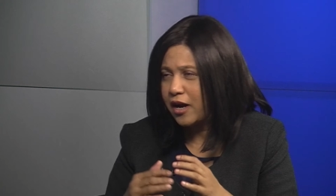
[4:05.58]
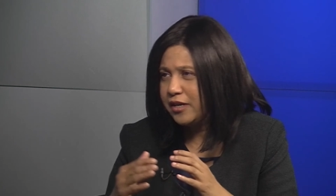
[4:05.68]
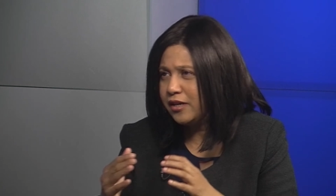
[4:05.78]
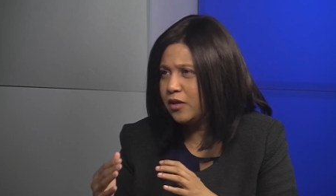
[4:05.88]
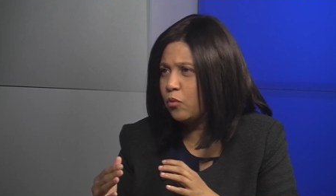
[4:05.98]

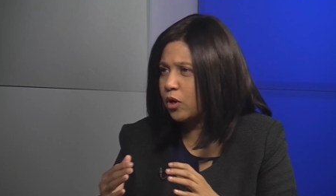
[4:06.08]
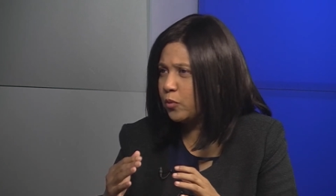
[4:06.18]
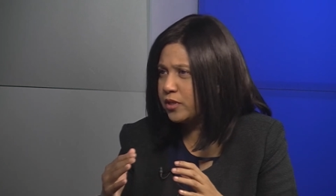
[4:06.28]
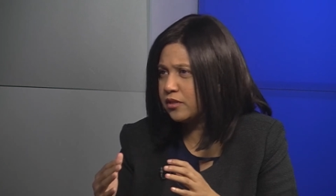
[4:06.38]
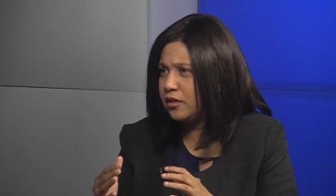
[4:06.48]
Ideally, what
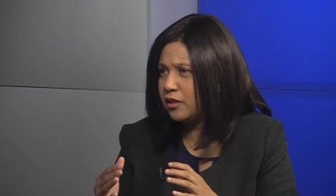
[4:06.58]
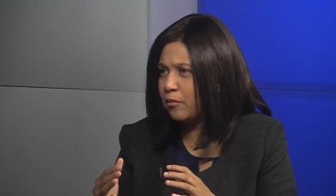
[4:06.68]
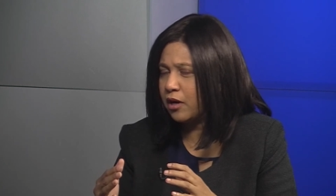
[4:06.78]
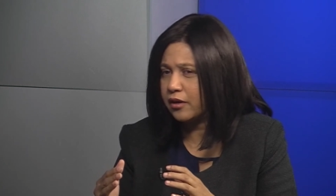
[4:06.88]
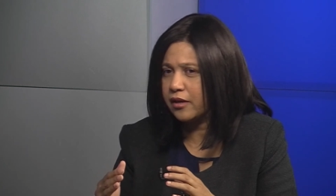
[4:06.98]
we see in the
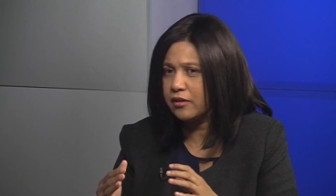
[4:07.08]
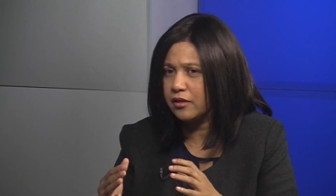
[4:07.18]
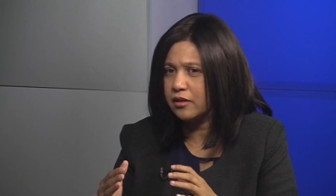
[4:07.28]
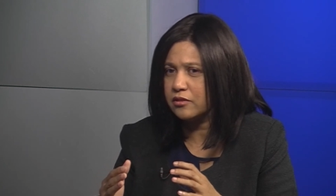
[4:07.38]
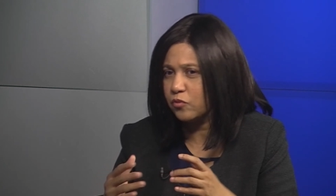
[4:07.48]
market
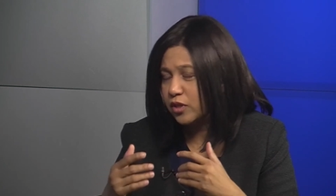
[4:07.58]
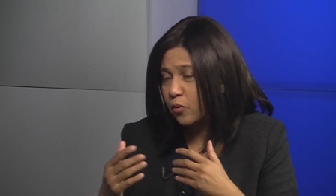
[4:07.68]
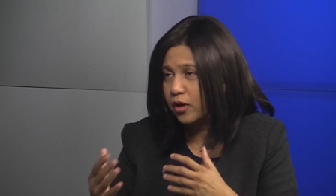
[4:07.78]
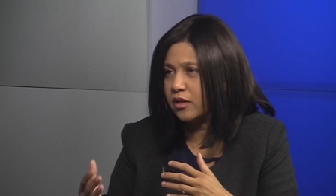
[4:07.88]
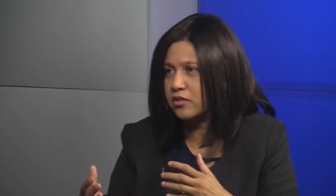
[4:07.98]
is with
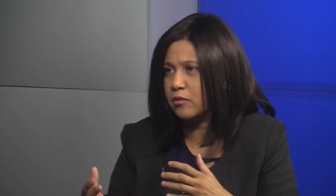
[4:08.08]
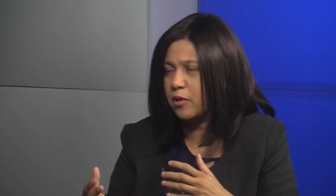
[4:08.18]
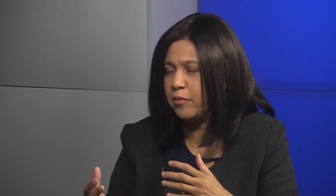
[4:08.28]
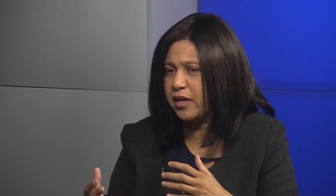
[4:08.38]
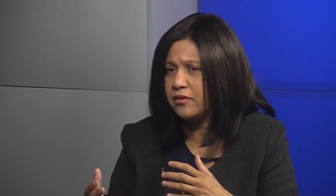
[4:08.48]
our
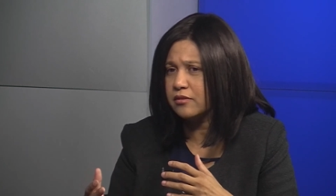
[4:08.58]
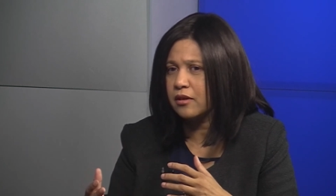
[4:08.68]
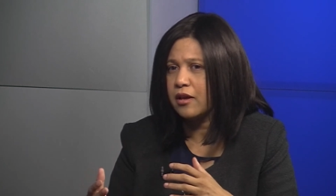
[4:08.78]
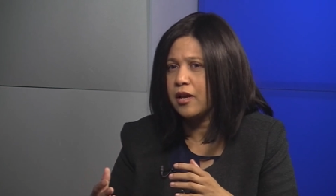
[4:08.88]
customer base,